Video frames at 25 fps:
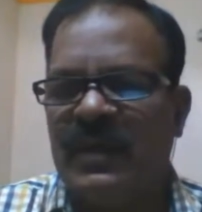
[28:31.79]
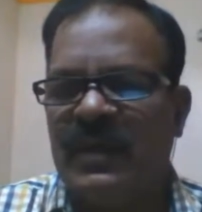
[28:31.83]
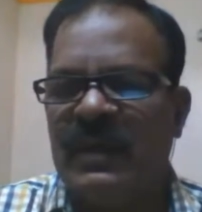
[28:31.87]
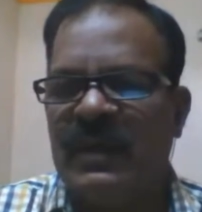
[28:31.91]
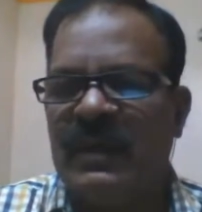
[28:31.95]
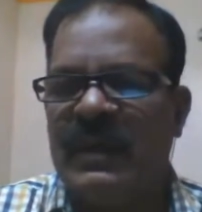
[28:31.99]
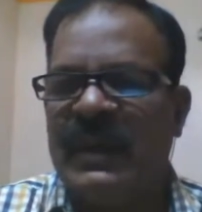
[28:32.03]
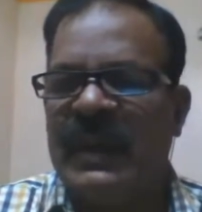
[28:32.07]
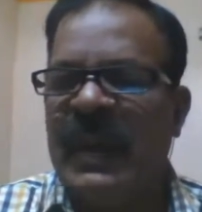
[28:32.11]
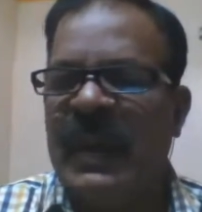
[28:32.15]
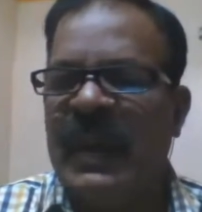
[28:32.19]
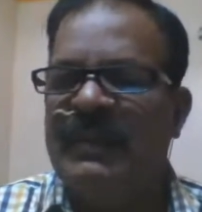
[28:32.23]

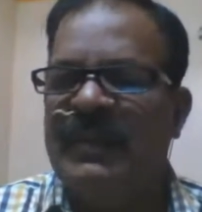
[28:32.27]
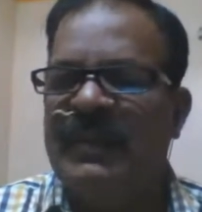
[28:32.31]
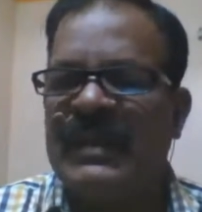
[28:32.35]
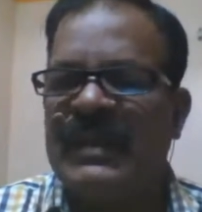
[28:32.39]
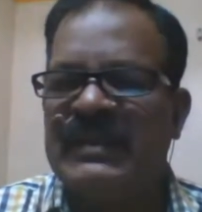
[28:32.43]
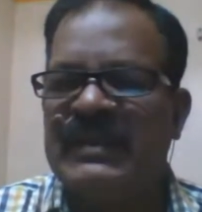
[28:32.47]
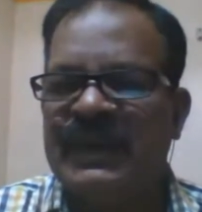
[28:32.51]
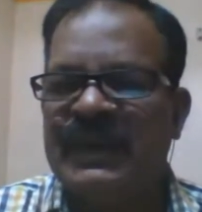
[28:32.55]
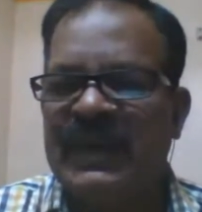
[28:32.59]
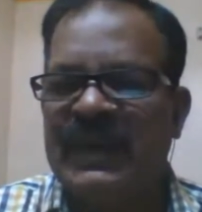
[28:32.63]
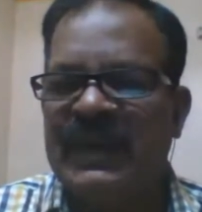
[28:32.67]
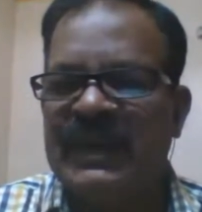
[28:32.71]
Life
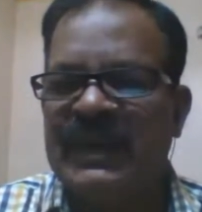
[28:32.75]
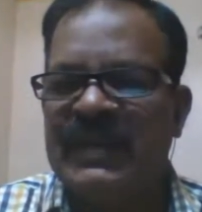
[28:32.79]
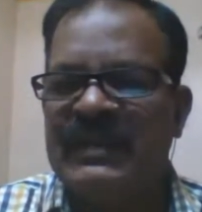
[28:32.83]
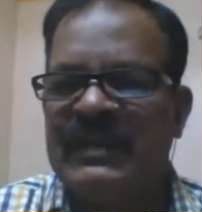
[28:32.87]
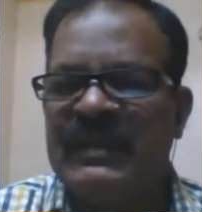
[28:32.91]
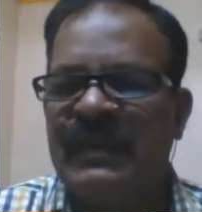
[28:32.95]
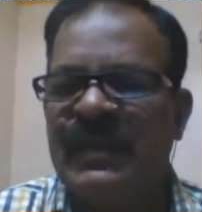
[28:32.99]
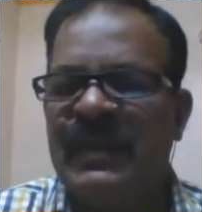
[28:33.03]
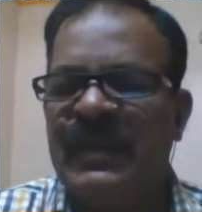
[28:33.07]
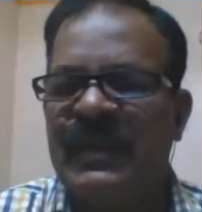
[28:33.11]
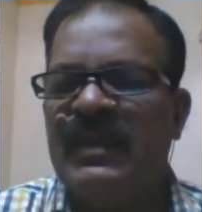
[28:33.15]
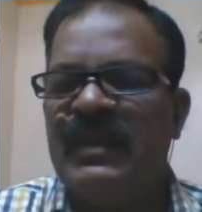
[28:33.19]
expectancy
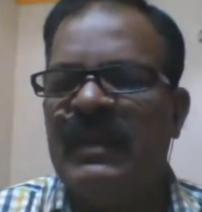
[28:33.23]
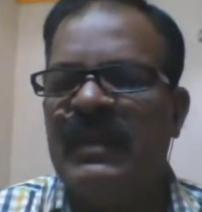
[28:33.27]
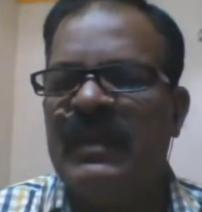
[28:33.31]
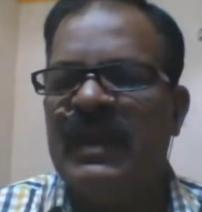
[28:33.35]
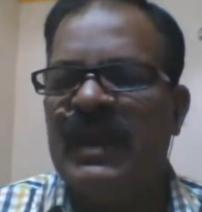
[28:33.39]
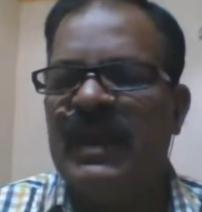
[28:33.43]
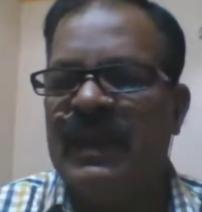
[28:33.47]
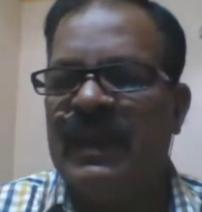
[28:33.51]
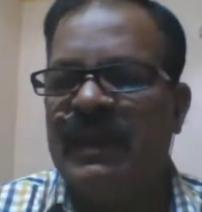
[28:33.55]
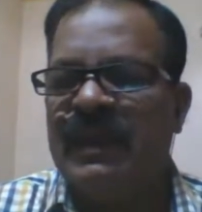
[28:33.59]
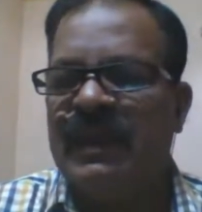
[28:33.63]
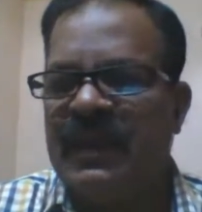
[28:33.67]
means the
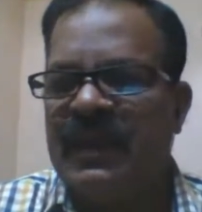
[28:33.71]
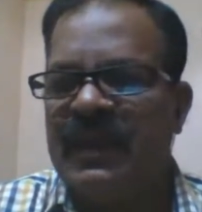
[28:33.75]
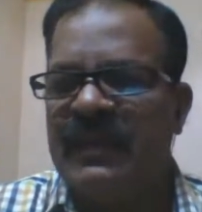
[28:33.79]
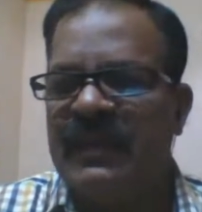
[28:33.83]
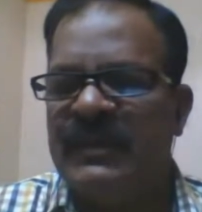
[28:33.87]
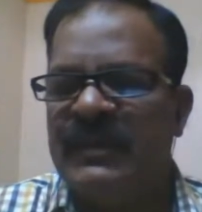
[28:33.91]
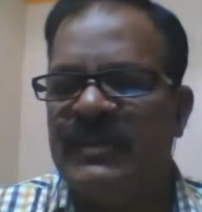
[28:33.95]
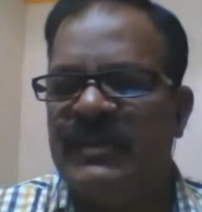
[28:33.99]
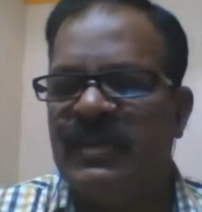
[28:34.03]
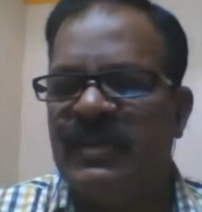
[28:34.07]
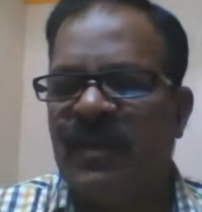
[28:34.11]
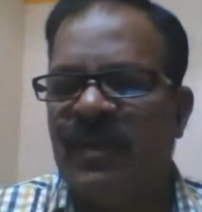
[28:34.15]

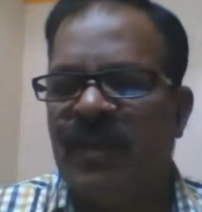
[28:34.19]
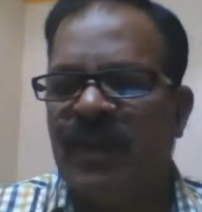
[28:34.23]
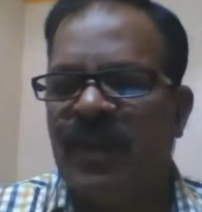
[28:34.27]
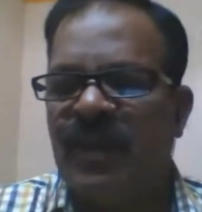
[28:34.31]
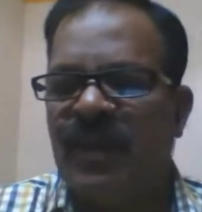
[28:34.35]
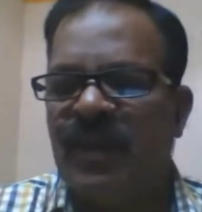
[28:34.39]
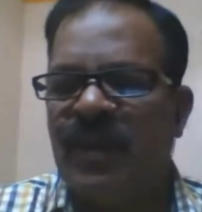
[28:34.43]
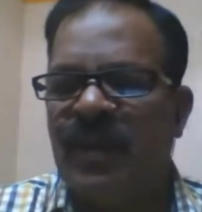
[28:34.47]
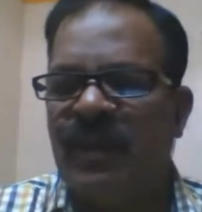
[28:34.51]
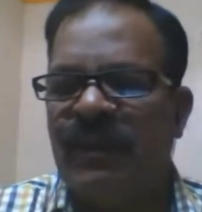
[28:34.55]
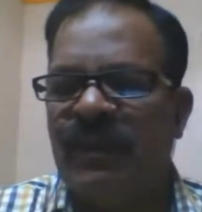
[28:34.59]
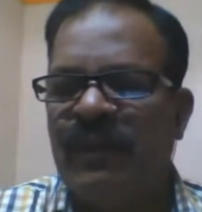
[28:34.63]
average
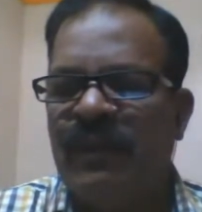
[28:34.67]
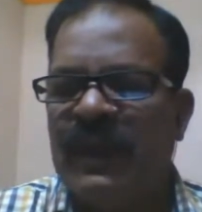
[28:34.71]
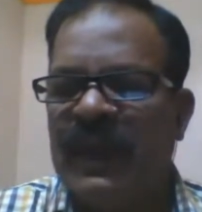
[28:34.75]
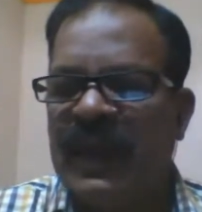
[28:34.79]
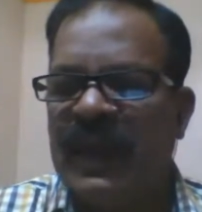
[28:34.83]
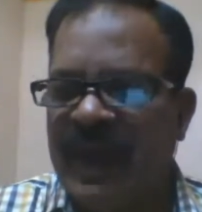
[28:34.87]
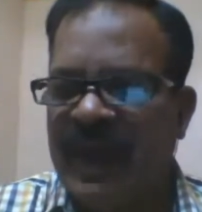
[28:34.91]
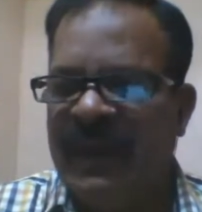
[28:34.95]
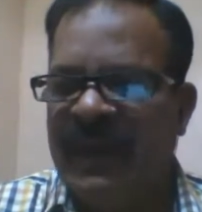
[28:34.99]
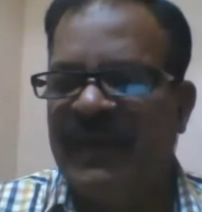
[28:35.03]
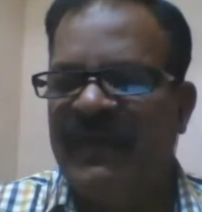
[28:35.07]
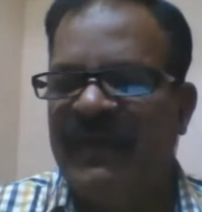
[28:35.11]
number of
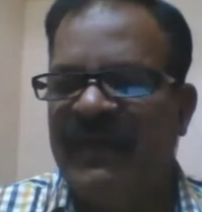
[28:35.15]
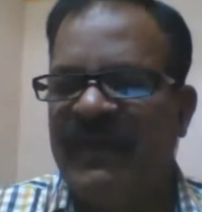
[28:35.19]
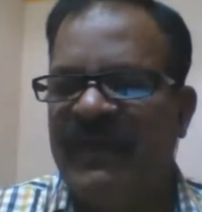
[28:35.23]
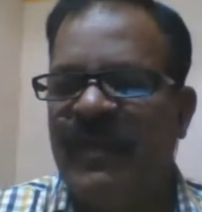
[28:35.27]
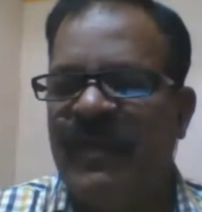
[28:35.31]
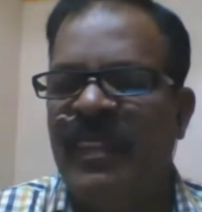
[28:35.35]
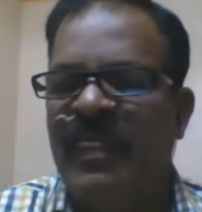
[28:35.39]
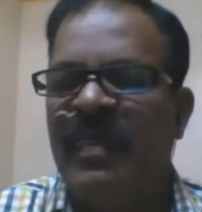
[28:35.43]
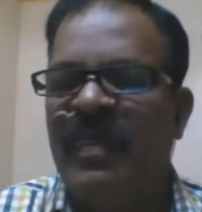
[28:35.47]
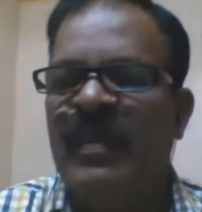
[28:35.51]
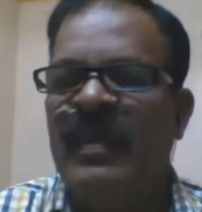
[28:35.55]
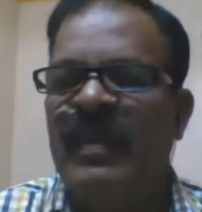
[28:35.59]
life
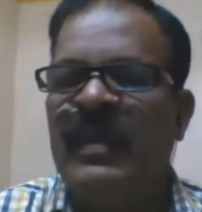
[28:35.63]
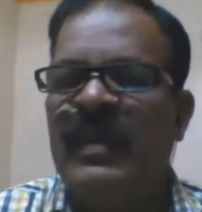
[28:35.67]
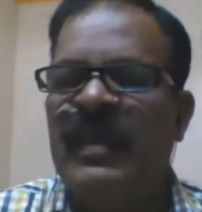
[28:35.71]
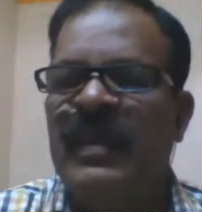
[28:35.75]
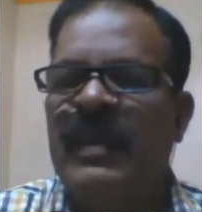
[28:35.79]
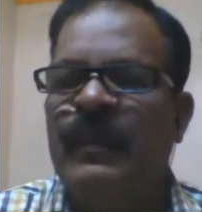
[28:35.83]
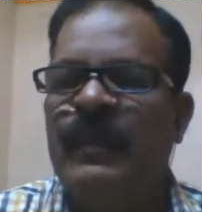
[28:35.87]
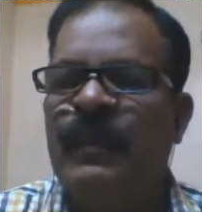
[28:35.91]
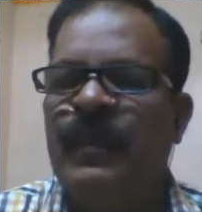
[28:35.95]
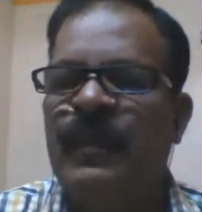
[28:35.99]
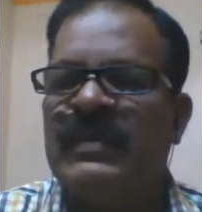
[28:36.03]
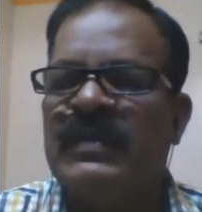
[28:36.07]
a
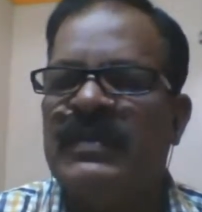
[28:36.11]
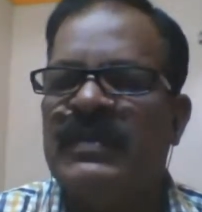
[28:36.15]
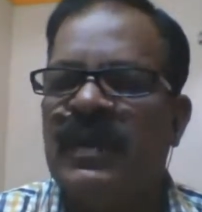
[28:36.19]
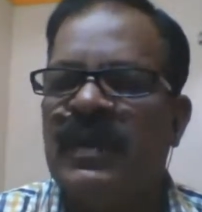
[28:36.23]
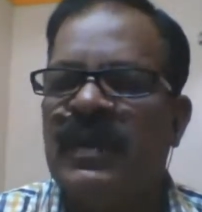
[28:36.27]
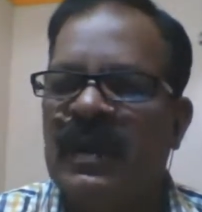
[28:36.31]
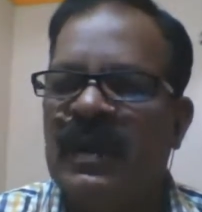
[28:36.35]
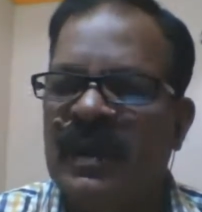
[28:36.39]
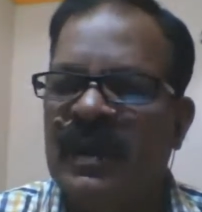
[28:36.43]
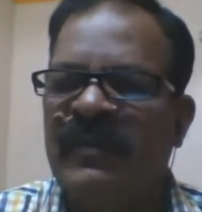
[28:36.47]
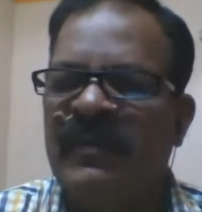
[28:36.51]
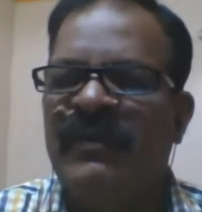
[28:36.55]
person
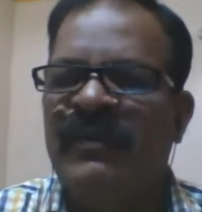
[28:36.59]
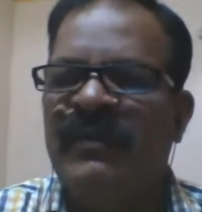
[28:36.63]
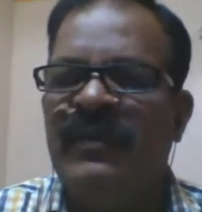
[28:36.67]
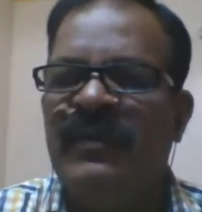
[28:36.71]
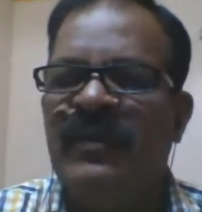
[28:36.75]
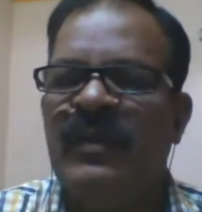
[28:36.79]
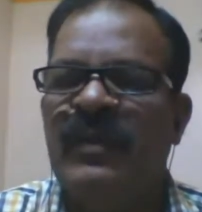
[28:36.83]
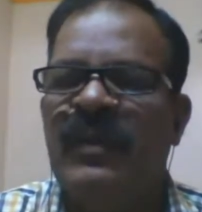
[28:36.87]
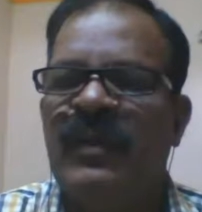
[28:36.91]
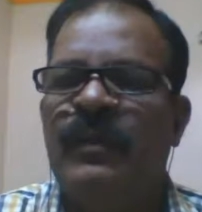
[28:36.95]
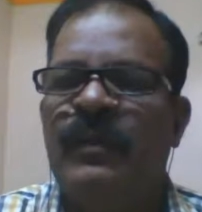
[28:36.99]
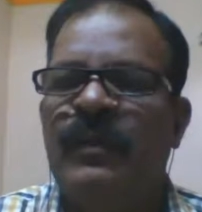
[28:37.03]
live
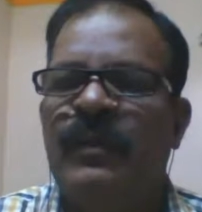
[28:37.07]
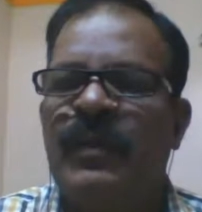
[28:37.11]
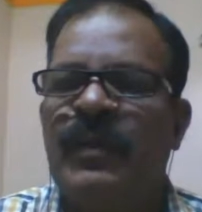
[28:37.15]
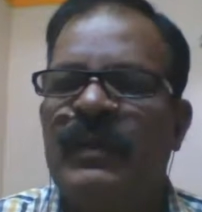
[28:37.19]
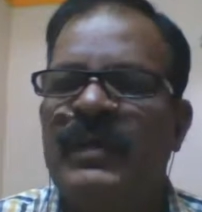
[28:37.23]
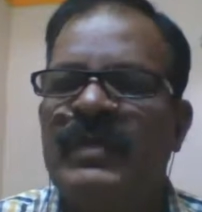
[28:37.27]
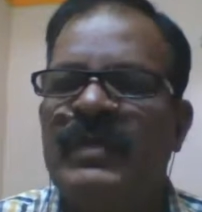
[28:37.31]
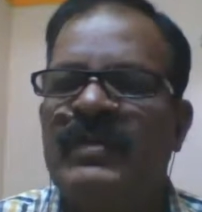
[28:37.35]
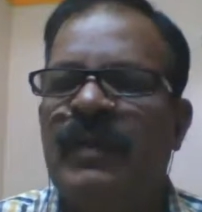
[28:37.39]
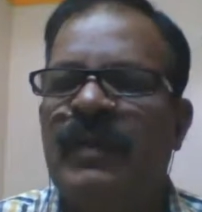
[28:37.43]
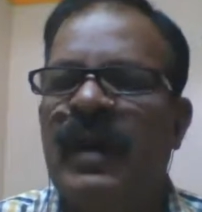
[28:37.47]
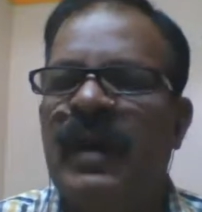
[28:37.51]
from
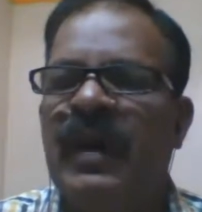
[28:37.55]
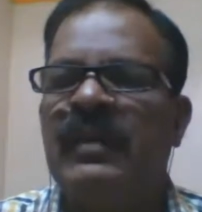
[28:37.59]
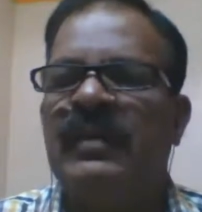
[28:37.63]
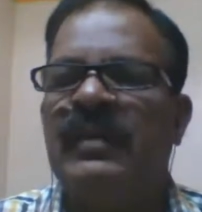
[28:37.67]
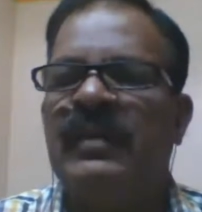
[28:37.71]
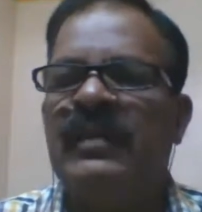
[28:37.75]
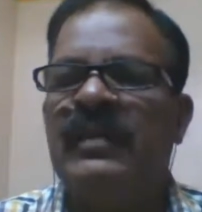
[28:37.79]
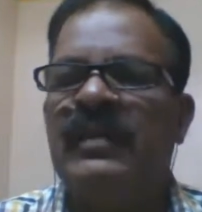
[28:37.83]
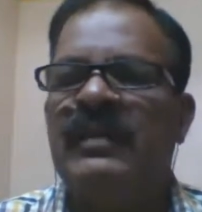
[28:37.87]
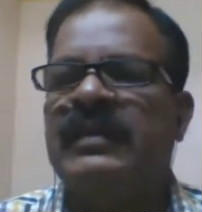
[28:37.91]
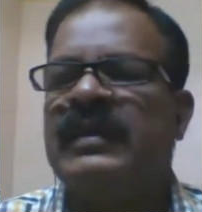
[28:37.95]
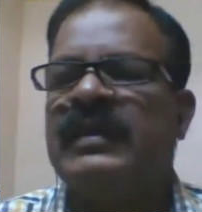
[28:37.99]
his birth
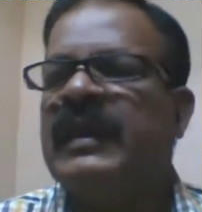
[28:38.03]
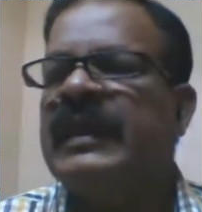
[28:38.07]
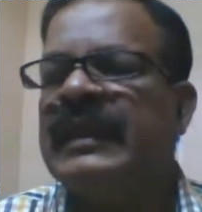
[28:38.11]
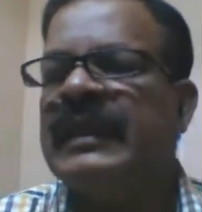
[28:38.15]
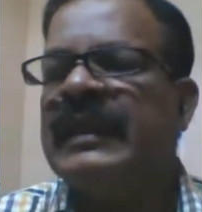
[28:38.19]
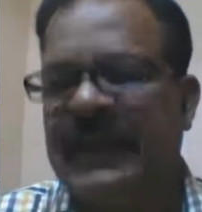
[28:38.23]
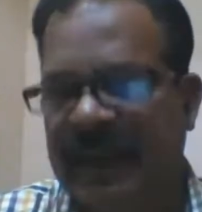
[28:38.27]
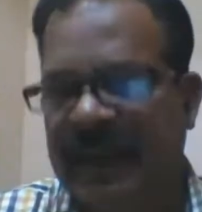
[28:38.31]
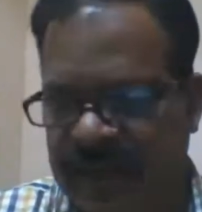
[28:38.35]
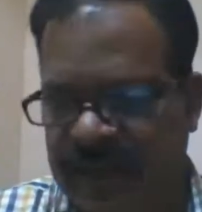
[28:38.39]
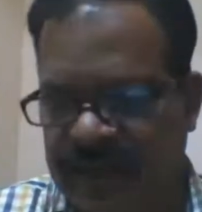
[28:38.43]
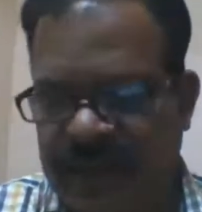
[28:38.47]
till
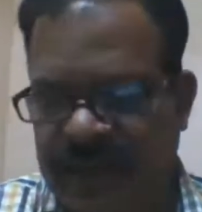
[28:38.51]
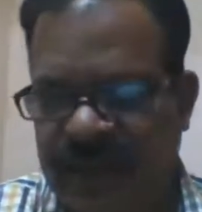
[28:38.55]
death.